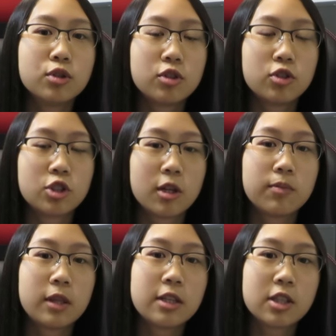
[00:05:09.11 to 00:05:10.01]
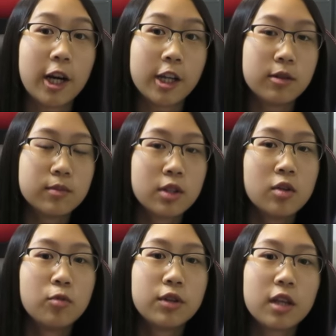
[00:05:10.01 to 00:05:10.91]
to ship these items
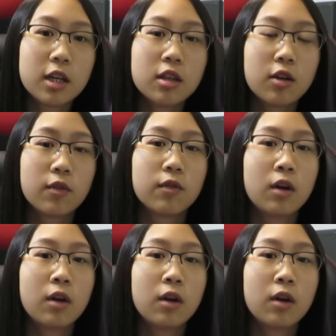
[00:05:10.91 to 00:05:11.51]
within the